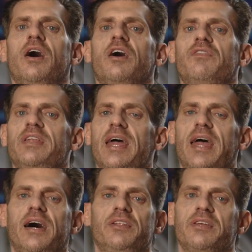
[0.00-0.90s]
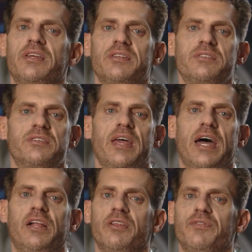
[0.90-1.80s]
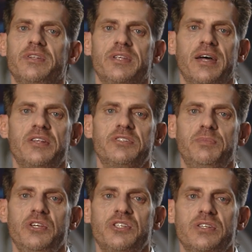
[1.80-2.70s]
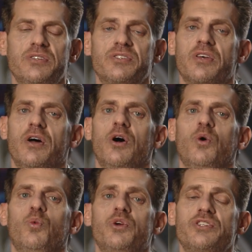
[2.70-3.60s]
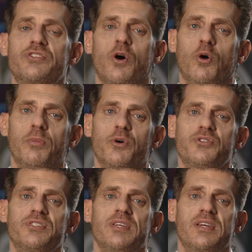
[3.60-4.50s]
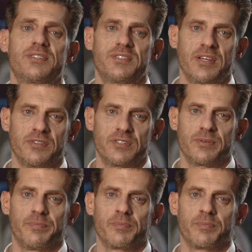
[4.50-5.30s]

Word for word: of an elegant elephantine species which is almost extinct.